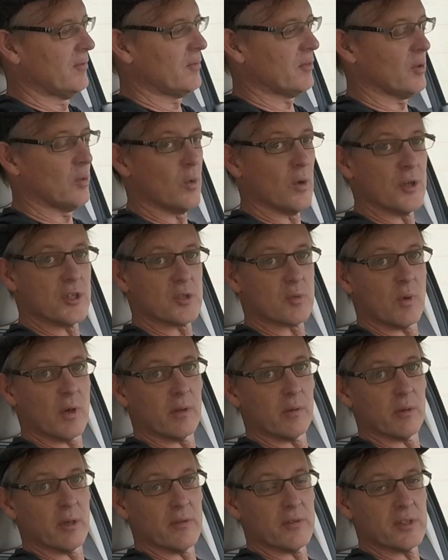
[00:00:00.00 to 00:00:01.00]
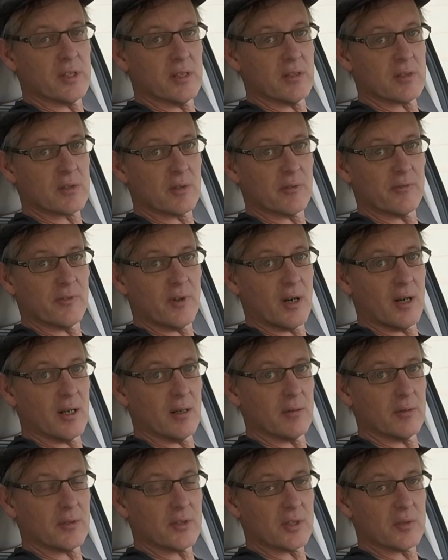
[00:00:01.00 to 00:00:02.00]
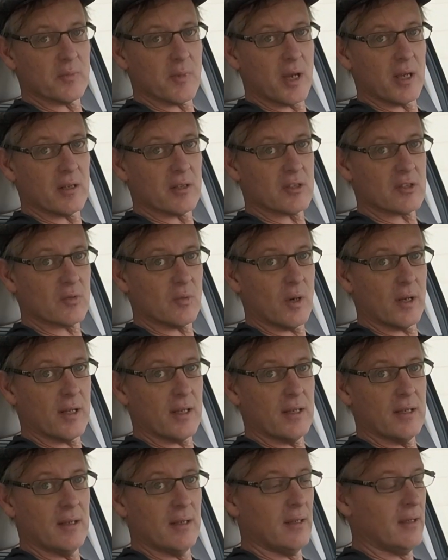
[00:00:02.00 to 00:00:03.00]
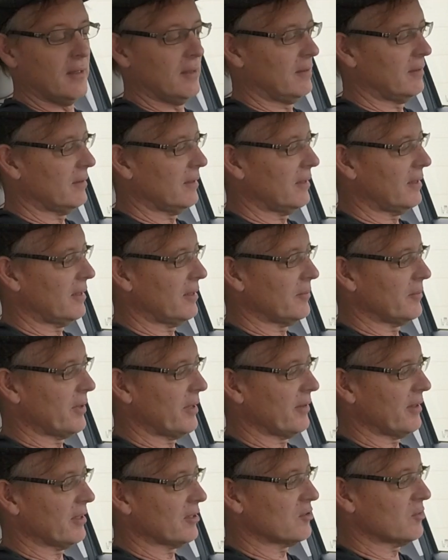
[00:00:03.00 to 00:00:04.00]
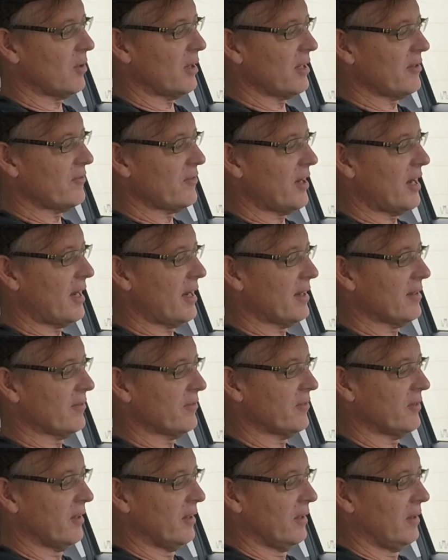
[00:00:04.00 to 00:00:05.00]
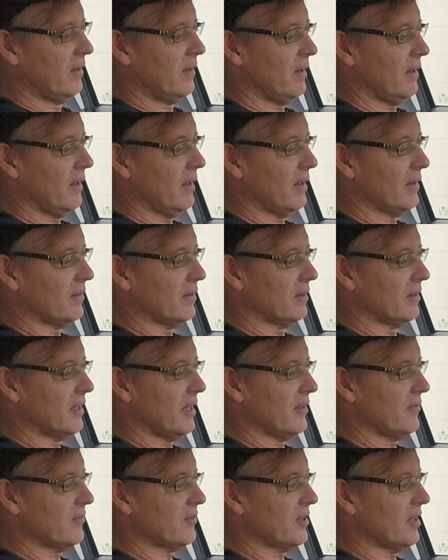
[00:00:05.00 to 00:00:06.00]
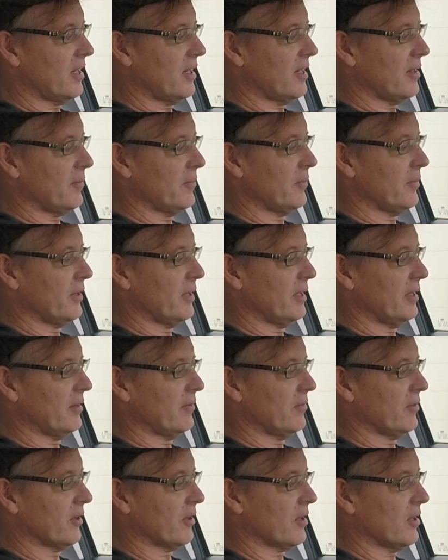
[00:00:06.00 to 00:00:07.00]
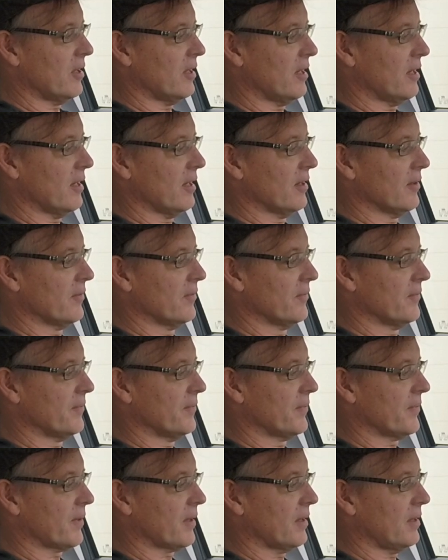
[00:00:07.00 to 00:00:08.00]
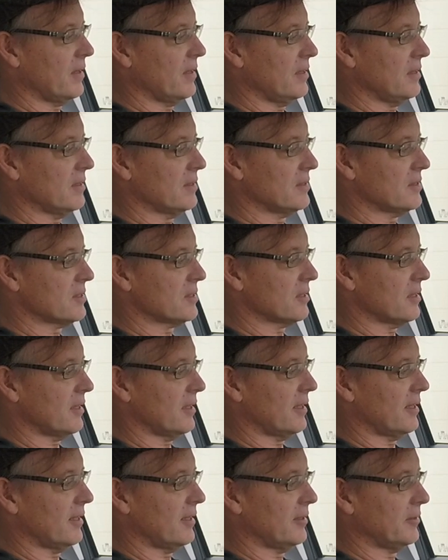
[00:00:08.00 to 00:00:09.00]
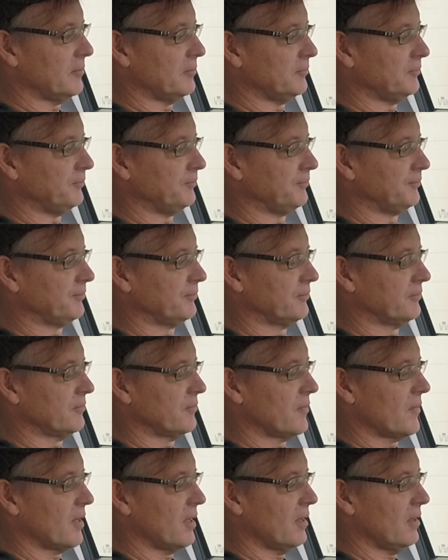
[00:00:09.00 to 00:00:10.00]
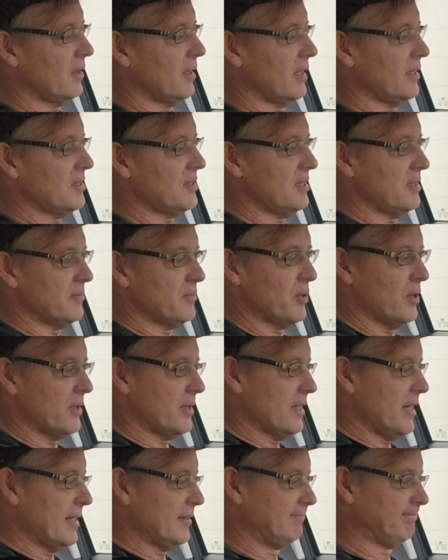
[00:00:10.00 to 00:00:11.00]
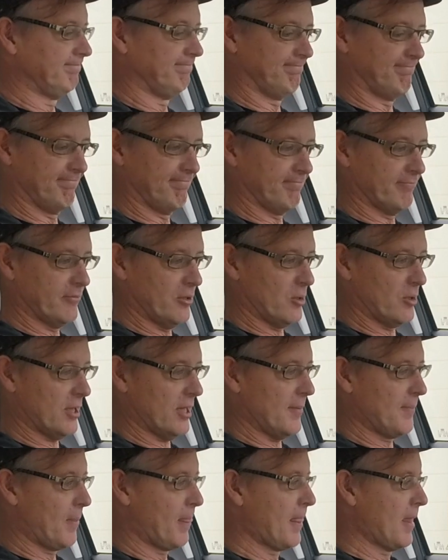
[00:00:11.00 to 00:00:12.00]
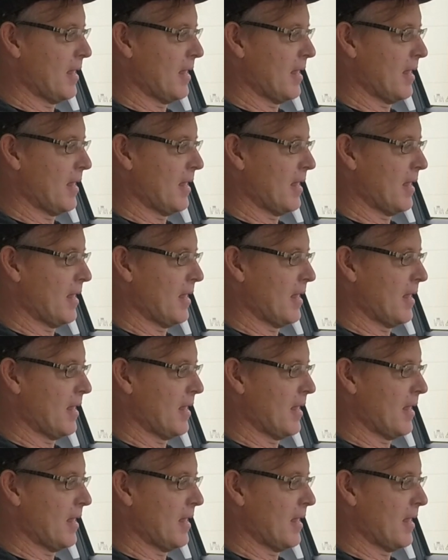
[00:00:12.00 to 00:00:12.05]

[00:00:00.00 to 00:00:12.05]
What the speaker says: The worst weather we've seen so far, which is minus 20, I get 25. And the lifetime of the car is 19.9. Okay.